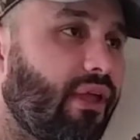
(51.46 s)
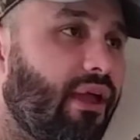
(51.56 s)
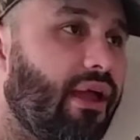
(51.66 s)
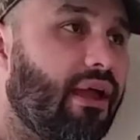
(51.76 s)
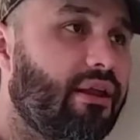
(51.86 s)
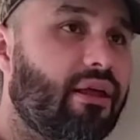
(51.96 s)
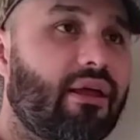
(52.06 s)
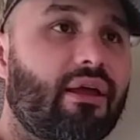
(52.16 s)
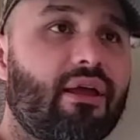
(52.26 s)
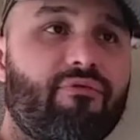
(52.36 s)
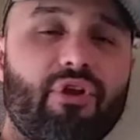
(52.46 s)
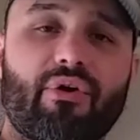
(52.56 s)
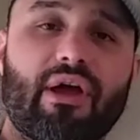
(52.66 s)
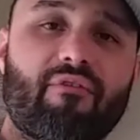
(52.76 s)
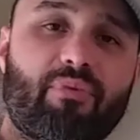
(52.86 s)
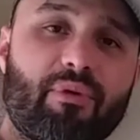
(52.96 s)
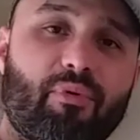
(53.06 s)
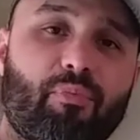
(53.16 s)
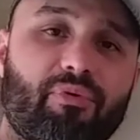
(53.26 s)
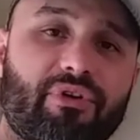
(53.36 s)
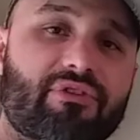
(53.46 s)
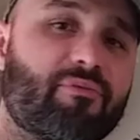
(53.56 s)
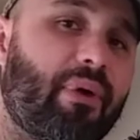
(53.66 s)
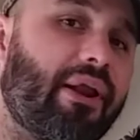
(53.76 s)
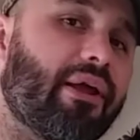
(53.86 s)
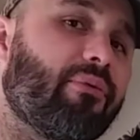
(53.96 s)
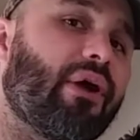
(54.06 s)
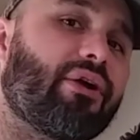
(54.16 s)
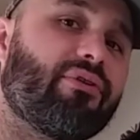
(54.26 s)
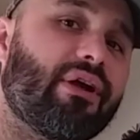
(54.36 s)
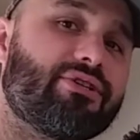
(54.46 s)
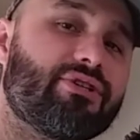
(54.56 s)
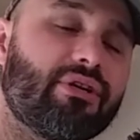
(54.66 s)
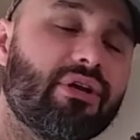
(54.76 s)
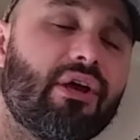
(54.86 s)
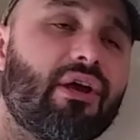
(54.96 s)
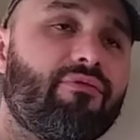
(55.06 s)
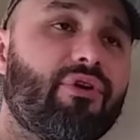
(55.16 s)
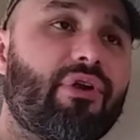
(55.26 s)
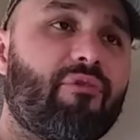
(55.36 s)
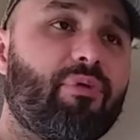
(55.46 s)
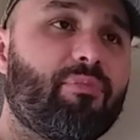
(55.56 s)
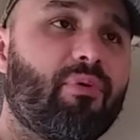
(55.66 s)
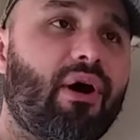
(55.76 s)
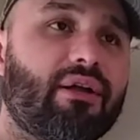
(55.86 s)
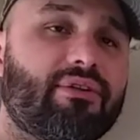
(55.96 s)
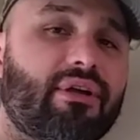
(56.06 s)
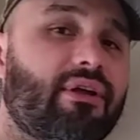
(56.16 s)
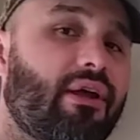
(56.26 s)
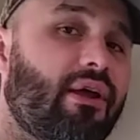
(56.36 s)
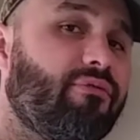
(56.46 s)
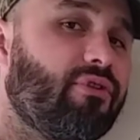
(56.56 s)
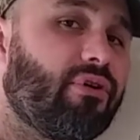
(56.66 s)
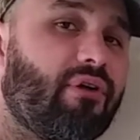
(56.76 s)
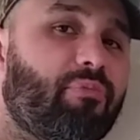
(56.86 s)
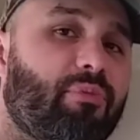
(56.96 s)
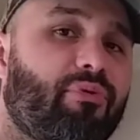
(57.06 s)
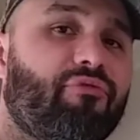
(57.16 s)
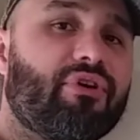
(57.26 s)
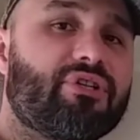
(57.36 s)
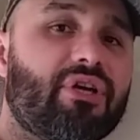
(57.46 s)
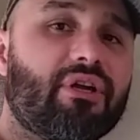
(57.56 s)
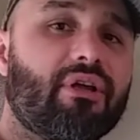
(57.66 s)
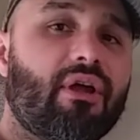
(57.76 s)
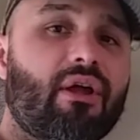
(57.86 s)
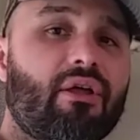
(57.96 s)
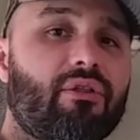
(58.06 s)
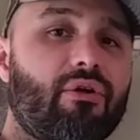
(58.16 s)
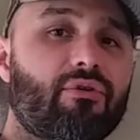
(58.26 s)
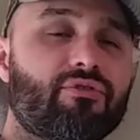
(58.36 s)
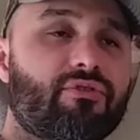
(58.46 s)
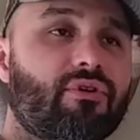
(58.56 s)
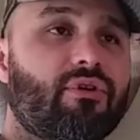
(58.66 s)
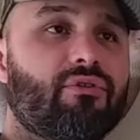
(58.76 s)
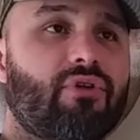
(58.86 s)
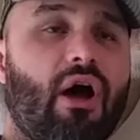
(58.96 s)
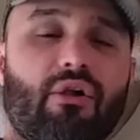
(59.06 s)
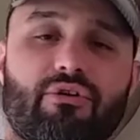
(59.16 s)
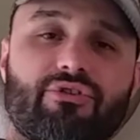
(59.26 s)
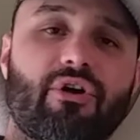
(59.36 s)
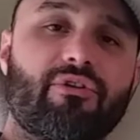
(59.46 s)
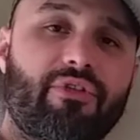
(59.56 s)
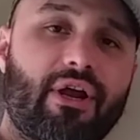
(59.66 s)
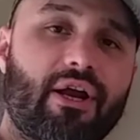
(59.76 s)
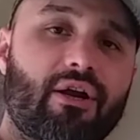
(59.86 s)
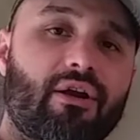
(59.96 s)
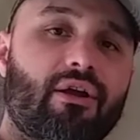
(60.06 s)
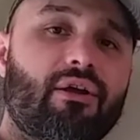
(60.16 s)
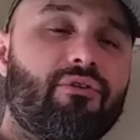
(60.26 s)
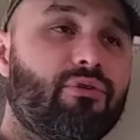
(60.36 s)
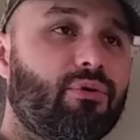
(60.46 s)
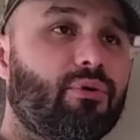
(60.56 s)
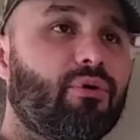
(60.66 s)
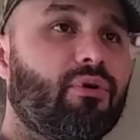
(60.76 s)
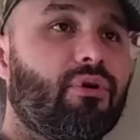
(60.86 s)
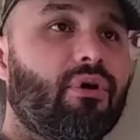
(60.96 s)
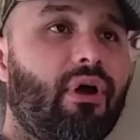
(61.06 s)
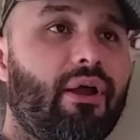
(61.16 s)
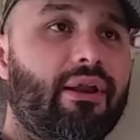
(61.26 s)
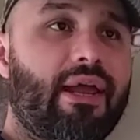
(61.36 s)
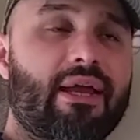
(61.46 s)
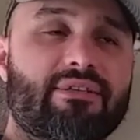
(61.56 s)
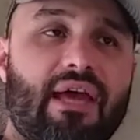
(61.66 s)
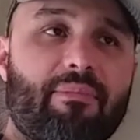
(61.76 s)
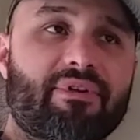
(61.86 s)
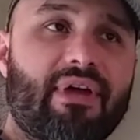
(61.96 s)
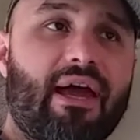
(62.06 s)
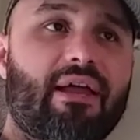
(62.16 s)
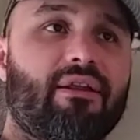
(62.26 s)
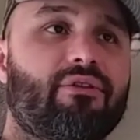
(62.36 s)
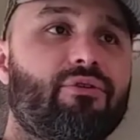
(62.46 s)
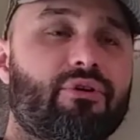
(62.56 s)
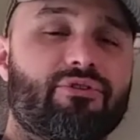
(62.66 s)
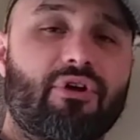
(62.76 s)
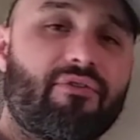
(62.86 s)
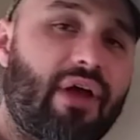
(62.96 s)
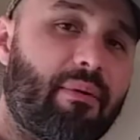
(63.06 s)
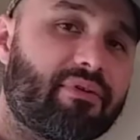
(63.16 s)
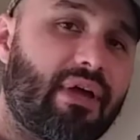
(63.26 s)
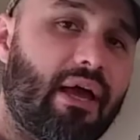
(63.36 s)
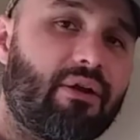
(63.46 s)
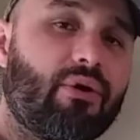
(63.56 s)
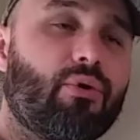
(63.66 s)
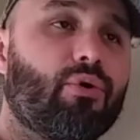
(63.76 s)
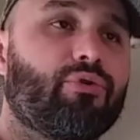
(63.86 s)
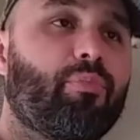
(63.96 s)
And if you don't have people participating in recreation, if you don't have people hunting, if you don't have people fishing, those dollars aren't there to enhance habitat, to conserve habitat, or to